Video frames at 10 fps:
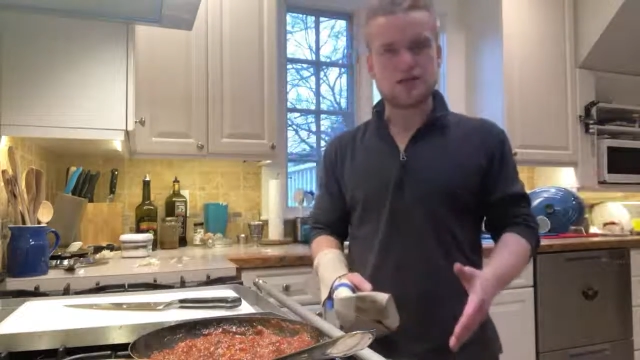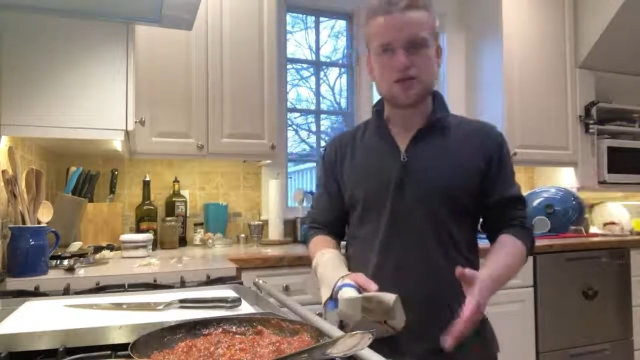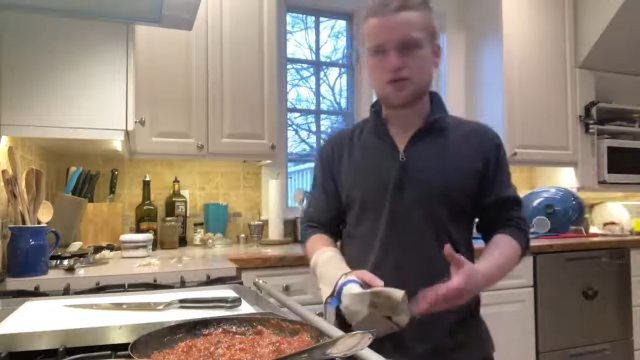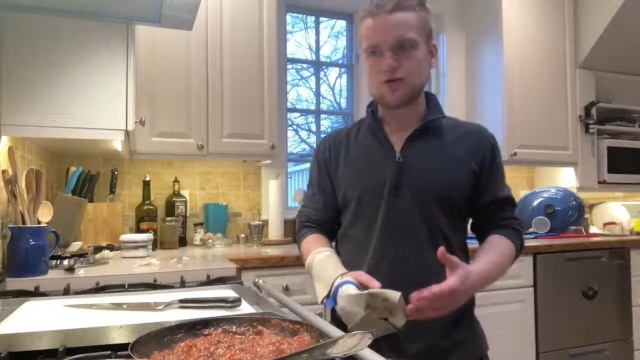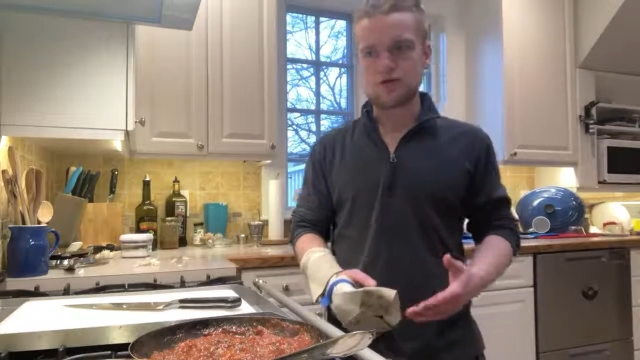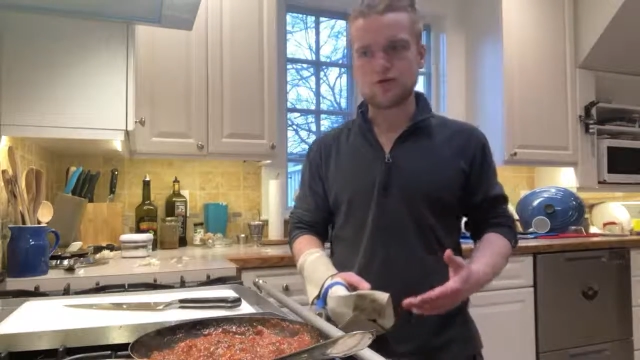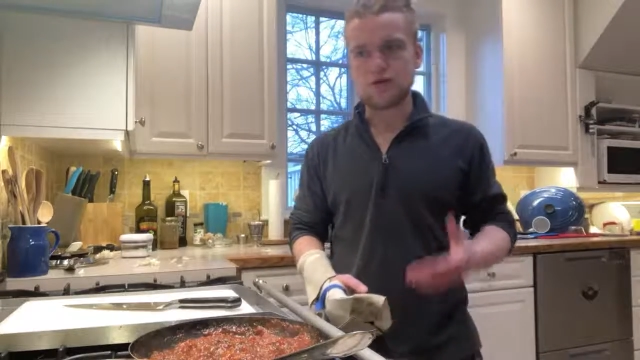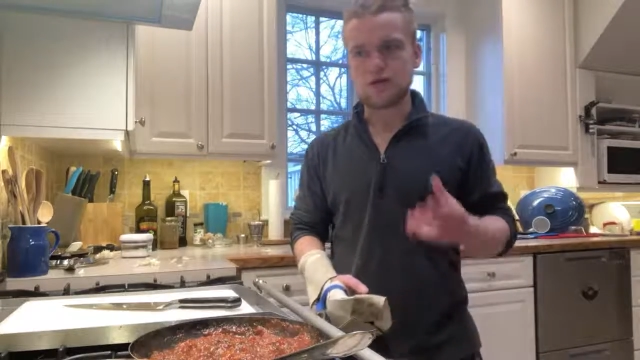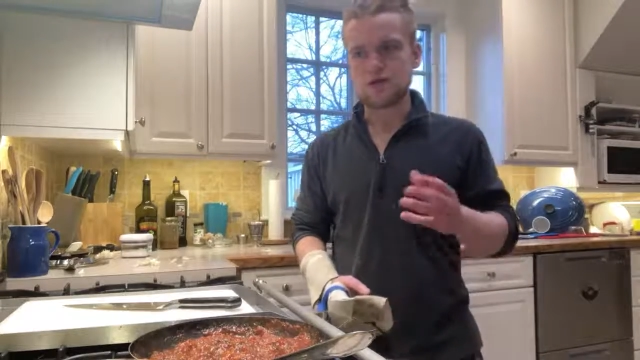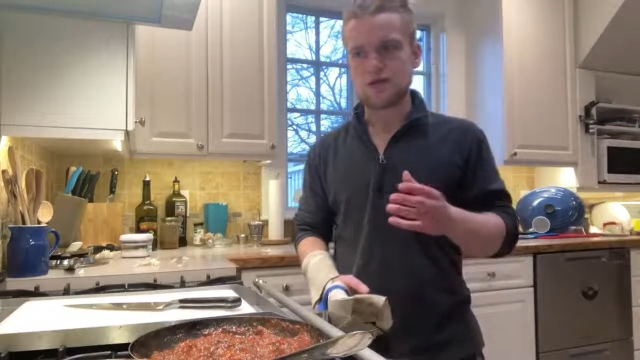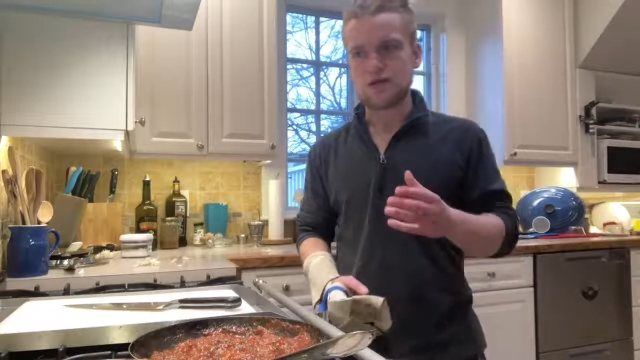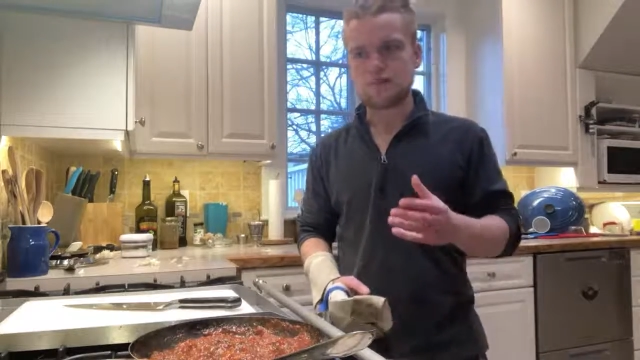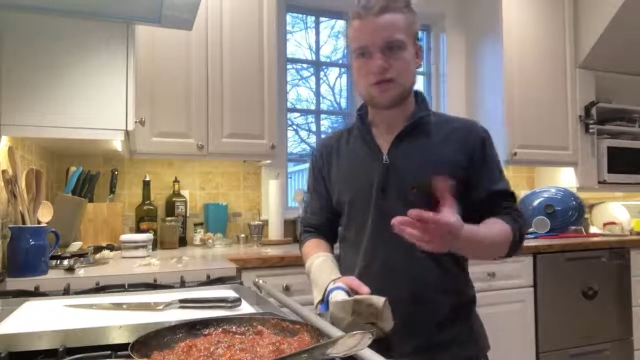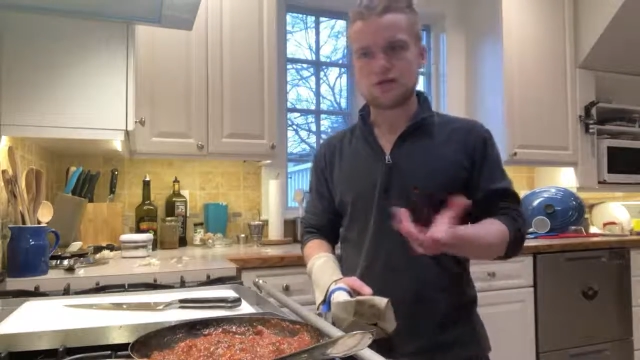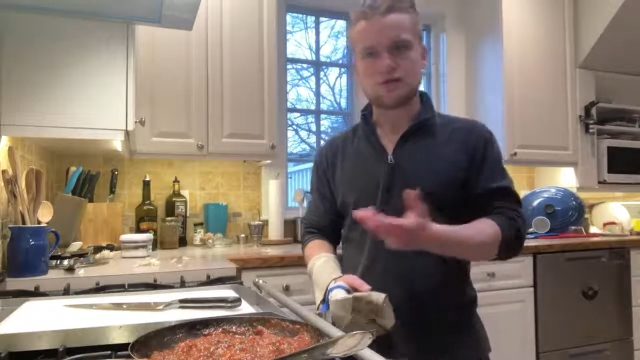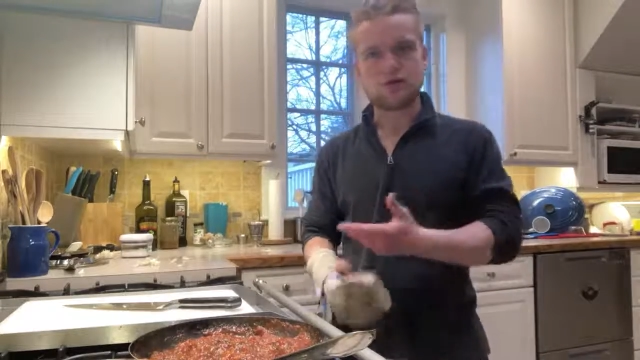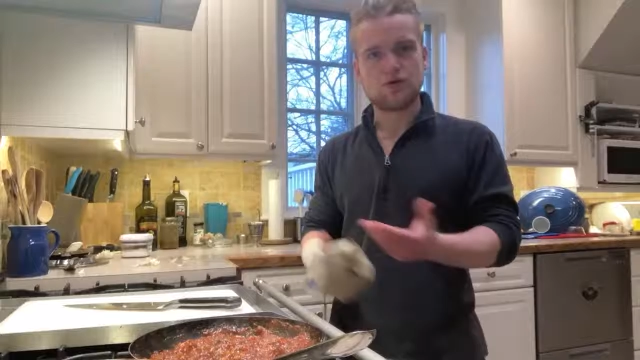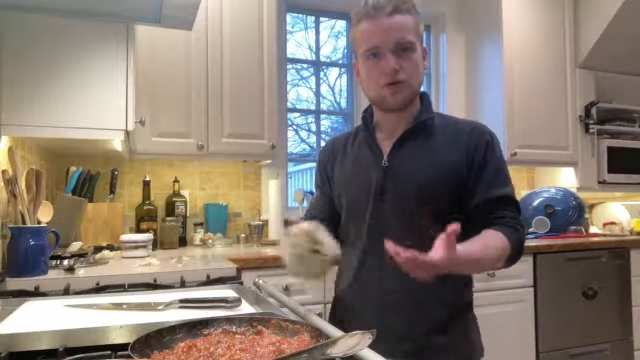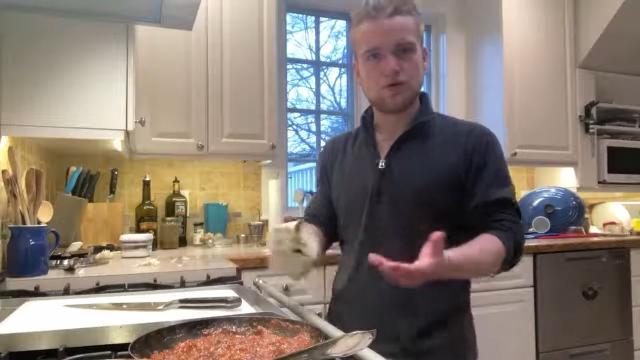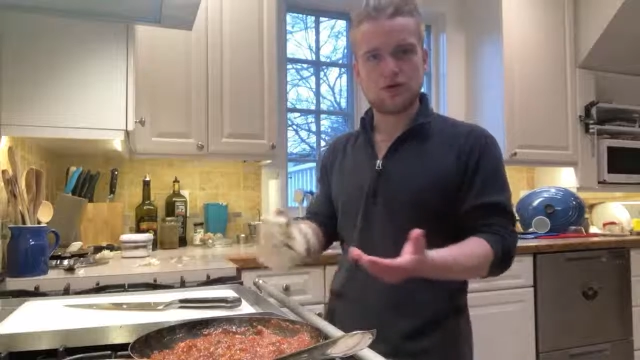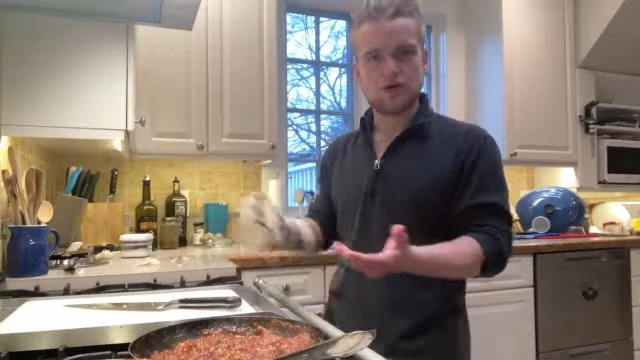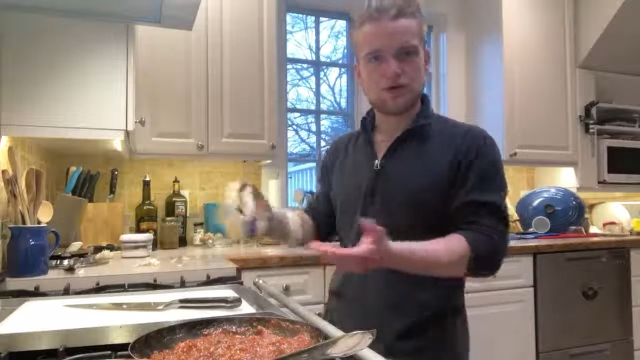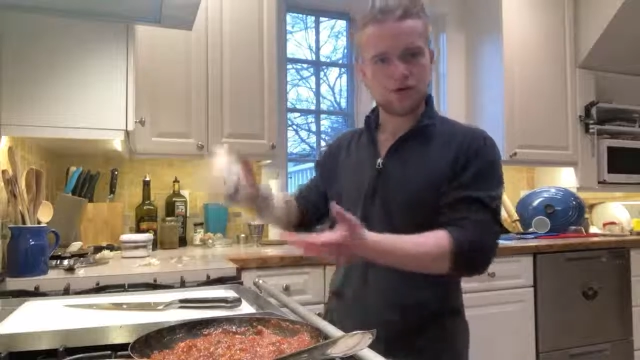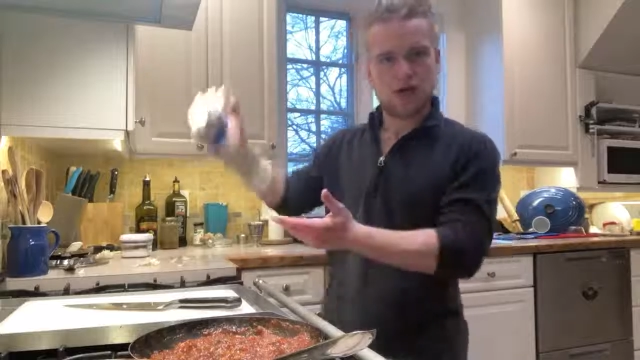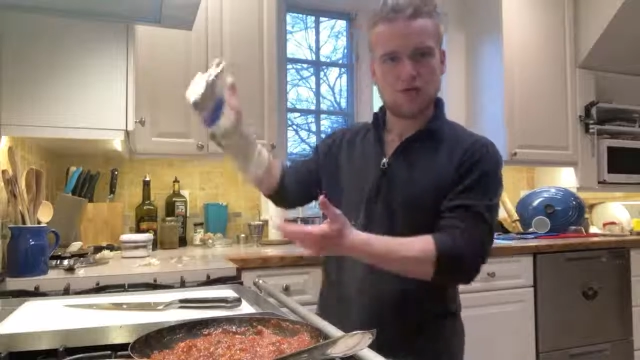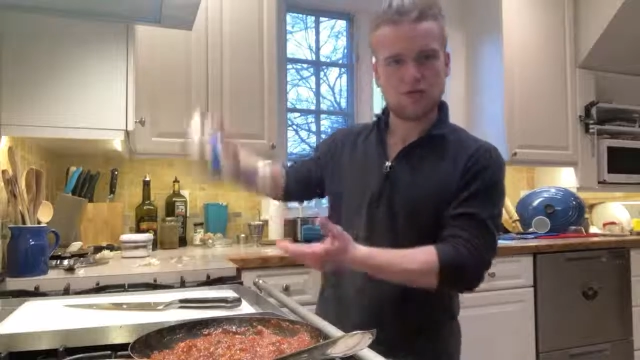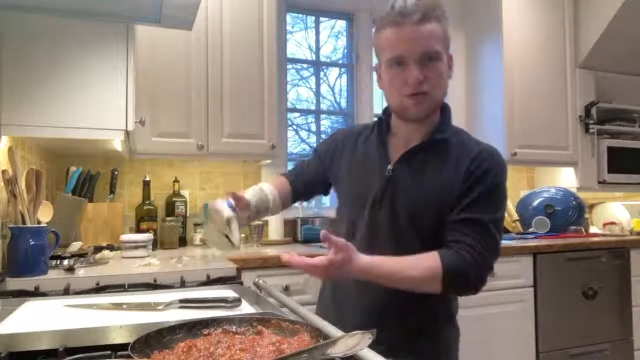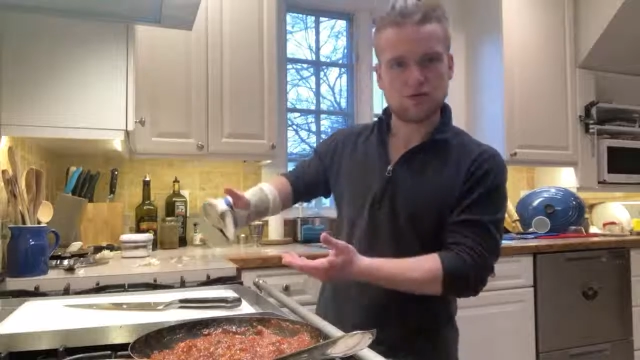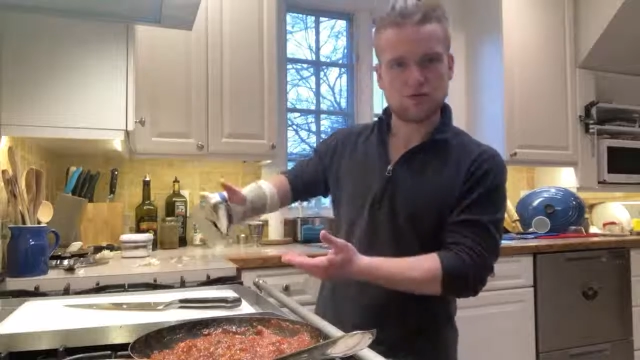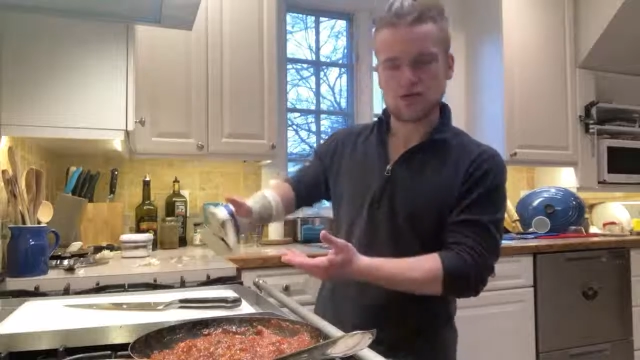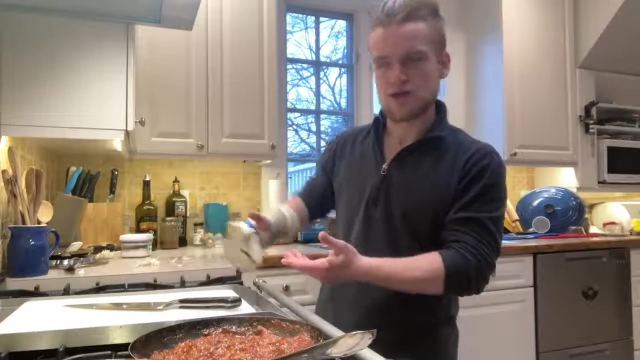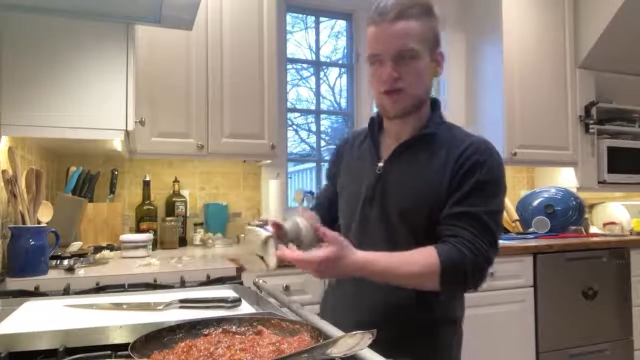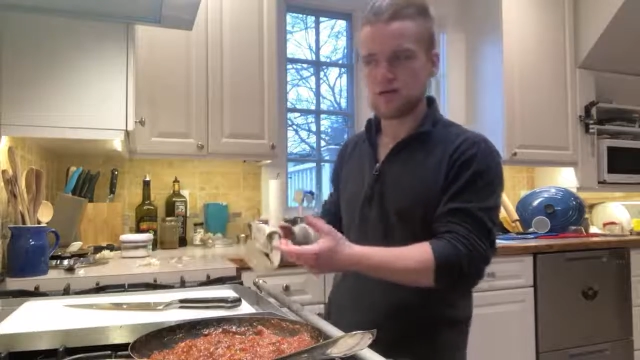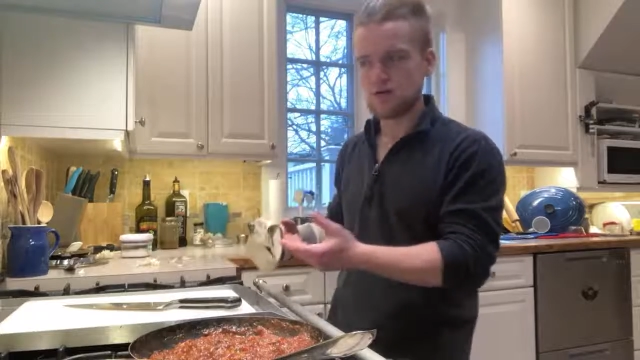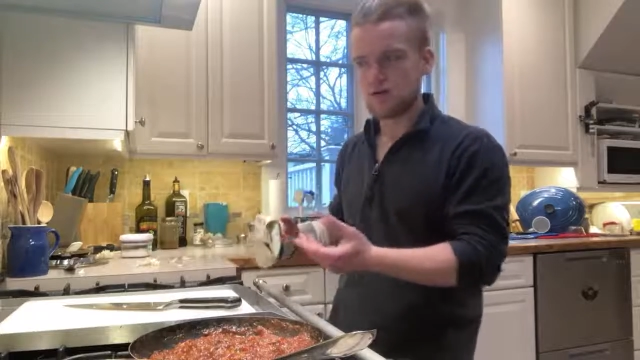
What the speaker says: and all you're doing is like basically going on the Domino's and